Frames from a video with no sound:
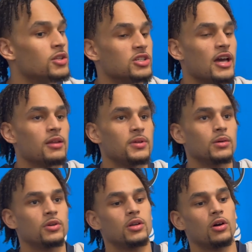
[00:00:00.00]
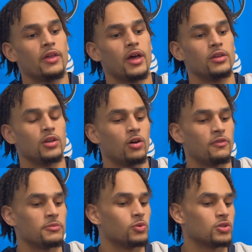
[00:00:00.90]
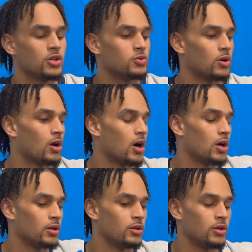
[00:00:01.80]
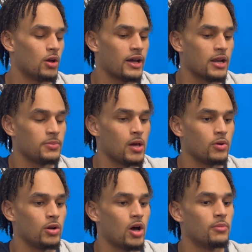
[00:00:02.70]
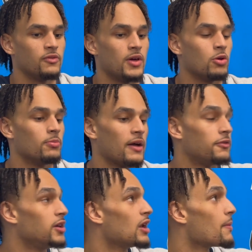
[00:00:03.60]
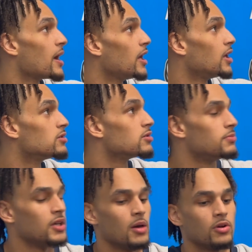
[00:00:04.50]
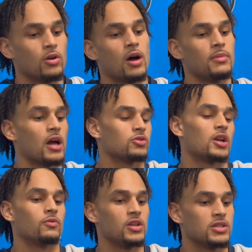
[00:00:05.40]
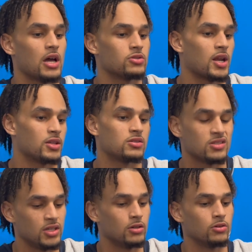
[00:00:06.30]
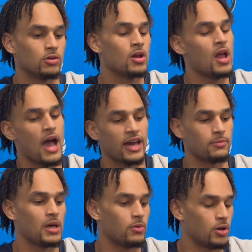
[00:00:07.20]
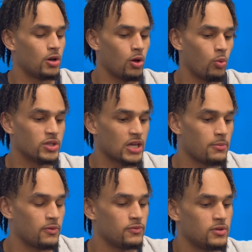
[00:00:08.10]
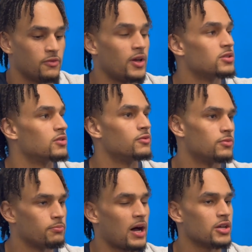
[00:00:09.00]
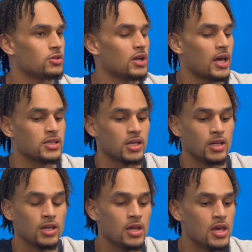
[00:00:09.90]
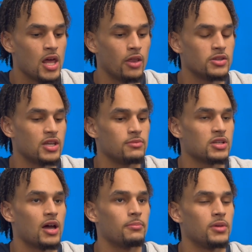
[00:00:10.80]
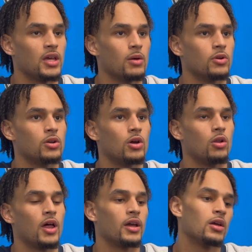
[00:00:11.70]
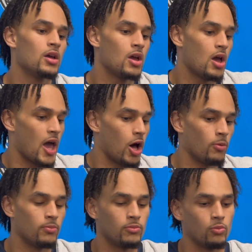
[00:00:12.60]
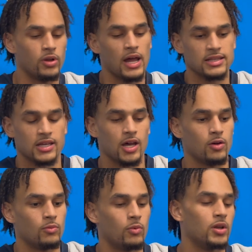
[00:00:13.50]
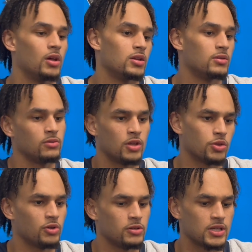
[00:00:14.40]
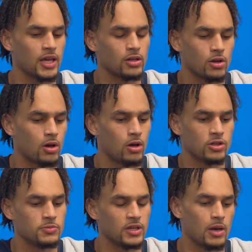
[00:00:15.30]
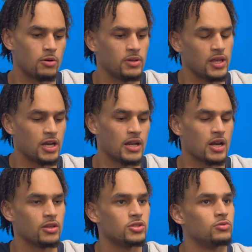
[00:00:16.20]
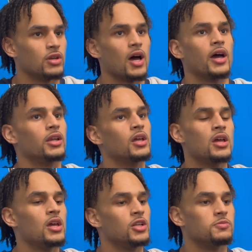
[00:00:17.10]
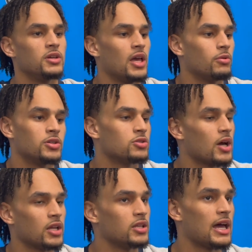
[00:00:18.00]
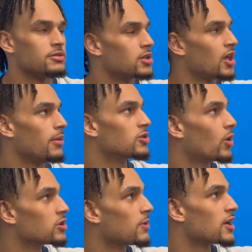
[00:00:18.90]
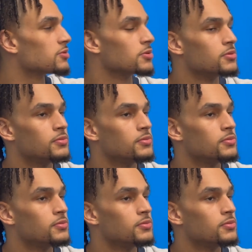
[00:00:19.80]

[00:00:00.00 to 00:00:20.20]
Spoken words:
Just got to be able to know that, you know, if I'm switching onto a guard, you know, I got to be able to know I'm defending with my feet, not my hands. Being able to know I'm not trying to reach out, trying to steal. Or I got to be able to know what type of defensive posture I got to take. And at the same time, being able to know, like, help, when not to help, when the 3 second call, being able to be in and out of the 2-9, just being able to try to adapt to the game as quick as possible.